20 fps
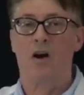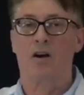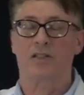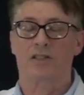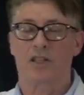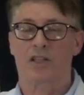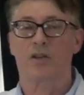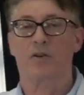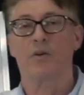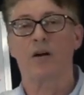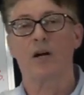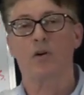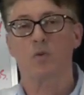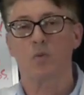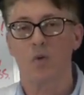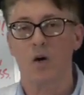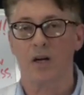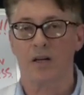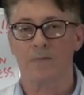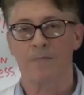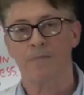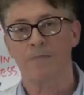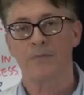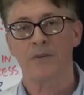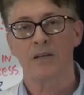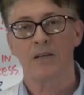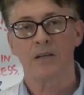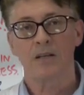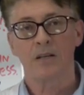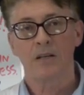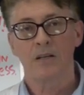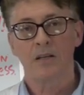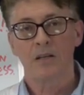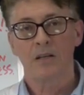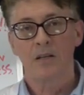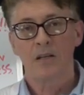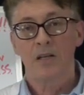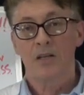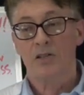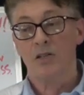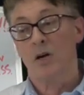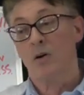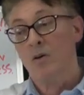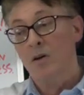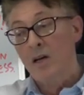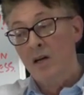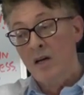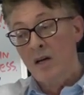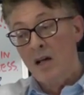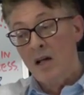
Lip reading: on to CROWD1. So